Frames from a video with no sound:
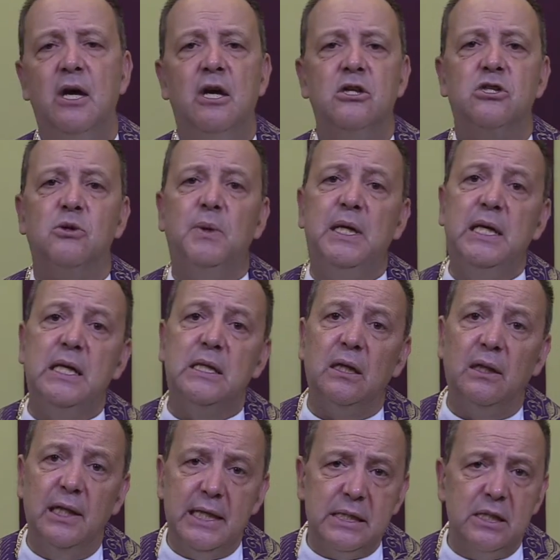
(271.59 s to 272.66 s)
So we need to
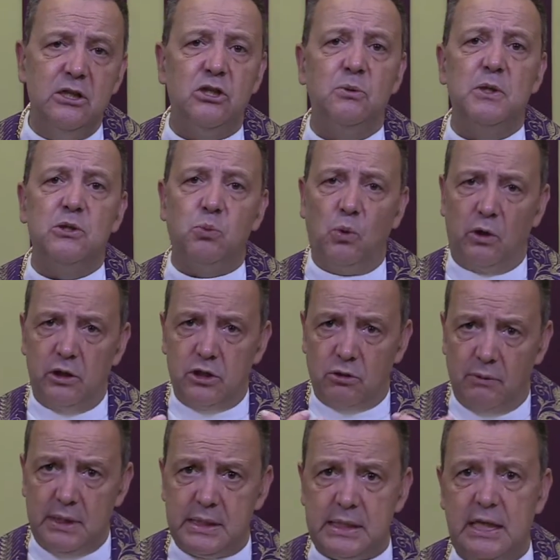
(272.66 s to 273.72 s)
listen to his word, to
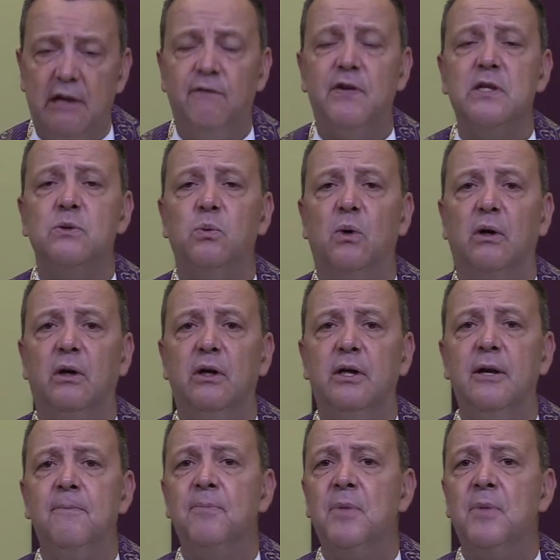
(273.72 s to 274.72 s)
receive his word,